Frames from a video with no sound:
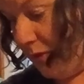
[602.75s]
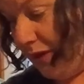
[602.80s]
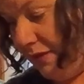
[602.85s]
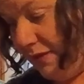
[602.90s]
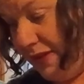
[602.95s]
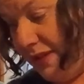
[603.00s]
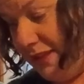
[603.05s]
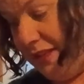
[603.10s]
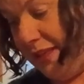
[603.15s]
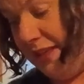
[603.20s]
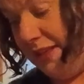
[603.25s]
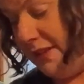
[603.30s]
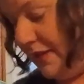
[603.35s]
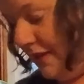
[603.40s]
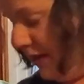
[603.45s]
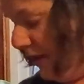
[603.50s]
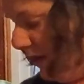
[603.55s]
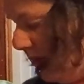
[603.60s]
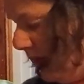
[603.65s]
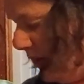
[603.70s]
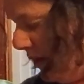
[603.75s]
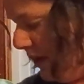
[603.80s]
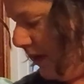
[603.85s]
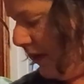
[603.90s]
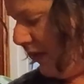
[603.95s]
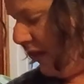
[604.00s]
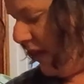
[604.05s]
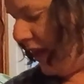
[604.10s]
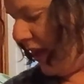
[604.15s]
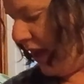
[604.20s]
of the season
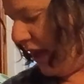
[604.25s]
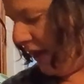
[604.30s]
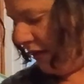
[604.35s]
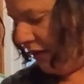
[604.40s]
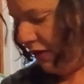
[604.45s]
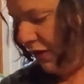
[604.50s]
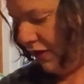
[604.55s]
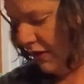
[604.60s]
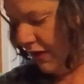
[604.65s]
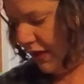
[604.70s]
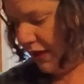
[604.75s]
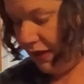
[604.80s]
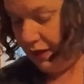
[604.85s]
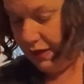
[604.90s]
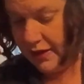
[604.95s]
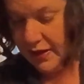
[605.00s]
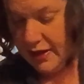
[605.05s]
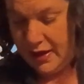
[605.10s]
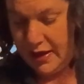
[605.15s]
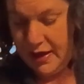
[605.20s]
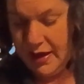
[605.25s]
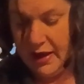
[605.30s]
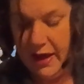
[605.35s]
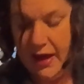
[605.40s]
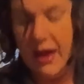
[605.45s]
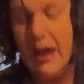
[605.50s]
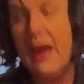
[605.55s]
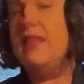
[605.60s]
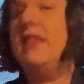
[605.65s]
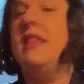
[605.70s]
that had garlic,
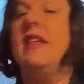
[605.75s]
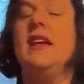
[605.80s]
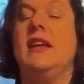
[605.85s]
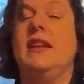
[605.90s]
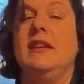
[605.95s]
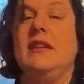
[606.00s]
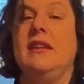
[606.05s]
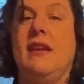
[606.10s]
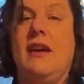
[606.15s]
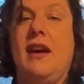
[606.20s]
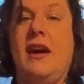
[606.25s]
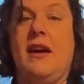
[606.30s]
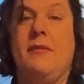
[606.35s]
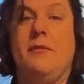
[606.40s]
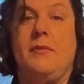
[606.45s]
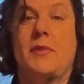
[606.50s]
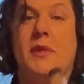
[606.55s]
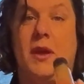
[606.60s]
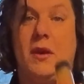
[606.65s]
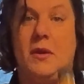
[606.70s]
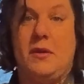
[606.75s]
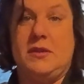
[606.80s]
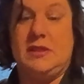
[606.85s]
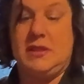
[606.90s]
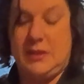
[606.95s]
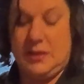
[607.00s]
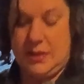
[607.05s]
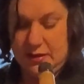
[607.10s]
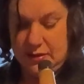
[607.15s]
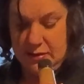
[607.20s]
and then the
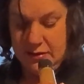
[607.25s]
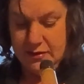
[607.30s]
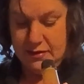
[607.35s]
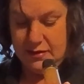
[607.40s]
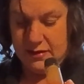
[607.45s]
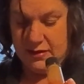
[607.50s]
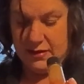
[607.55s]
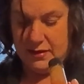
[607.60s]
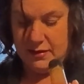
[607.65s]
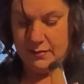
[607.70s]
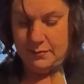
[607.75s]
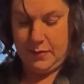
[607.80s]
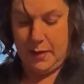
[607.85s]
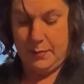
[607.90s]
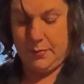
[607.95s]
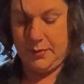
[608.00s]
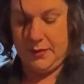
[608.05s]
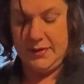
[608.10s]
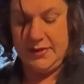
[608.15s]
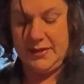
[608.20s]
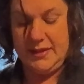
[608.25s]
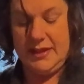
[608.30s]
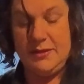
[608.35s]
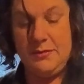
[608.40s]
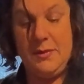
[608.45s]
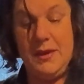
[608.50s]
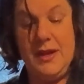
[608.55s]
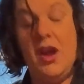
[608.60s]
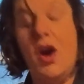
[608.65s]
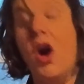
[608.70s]
ghost peppers. This
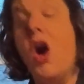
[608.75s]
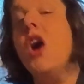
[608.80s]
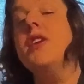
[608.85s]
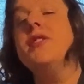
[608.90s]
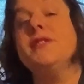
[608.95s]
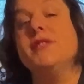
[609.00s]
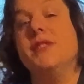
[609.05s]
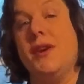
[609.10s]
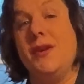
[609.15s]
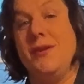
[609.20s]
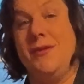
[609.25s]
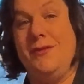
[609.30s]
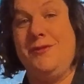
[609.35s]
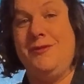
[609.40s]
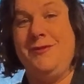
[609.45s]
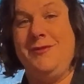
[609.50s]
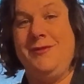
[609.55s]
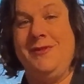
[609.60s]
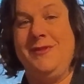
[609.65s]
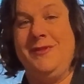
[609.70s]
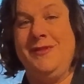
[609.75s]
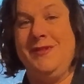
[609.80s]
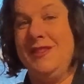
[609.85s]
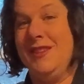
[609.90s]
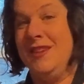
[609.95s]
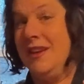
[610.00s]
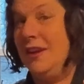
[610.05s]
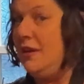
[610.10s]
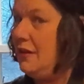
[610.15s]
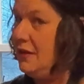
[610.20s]
one also
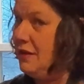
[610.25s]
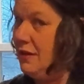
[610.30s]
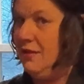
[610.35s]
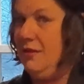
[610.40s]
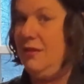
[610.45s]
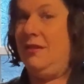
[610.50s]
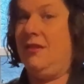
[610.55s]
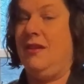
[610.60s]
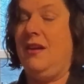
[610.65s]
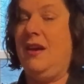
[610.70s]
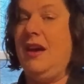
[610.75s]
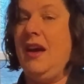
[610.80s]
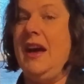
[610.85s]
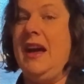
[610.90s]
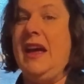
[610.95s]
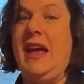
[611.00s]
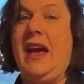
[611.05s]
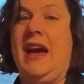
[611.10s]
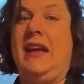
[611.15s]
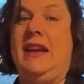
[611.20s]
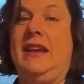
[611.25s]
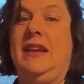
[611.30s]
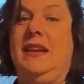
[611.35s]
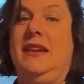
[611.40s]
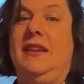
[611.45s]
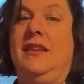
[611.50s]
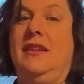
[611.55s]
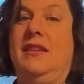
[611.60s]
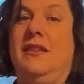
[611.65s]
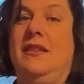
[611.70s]
I added
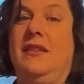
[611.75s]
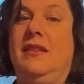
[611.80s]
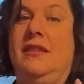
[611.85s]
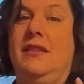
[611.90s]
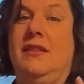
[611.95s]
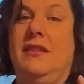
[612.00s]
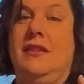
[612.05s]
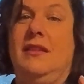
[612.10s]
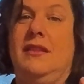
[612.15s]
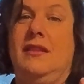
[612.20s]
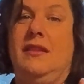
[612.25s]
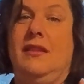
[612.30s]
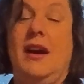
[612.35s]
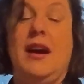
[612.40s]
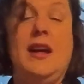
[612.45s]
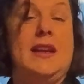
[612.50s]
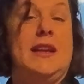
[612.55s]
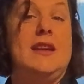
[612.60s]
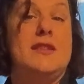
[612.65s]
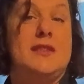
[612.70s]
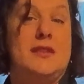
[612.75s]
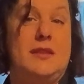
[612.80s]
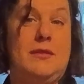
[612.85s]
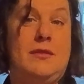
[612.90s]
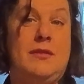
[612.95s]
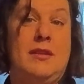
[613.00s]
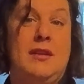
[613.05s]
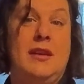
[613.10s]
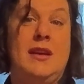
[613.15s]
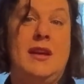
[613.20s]
honey to
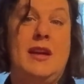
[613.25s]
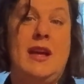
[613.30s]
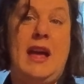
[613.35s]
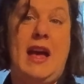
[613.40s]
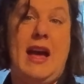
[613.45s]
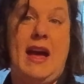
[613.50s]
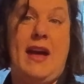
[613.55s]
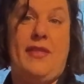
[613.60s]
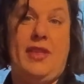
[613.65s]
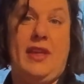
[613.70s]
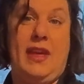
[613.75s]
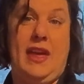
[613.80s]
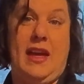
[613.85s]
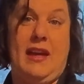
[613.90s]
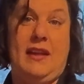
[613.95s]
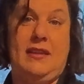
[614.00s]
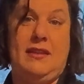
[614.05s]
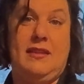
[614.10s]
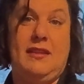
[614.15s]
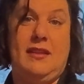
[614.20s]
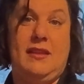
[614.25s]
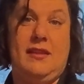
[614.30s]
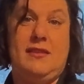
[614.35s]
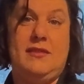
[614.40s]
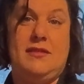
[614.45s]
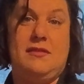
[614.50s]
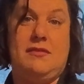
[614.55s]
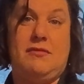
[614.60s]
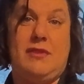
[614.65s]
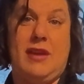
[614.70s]
at the end
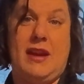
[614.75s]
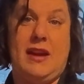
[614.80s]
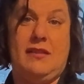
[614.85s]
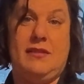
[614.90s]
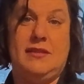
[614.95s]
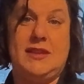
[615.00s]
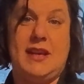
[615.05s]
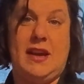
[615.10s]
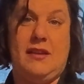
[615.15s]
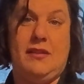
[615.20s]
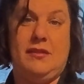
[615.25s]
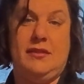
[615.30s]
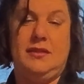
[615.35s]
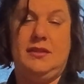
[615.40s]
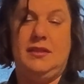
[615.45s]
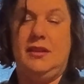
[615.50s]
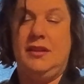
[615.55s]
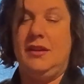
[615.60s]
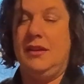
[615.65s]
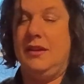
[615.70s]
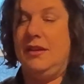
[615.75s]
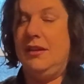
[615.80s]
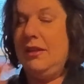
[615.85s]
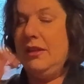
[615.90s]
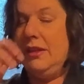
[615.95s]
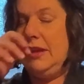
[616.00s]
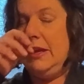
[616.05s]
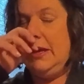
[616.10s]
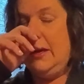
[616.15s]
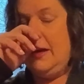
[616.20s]
to round out
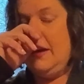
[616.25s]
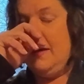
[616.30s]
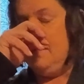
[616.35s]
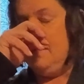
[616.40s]
the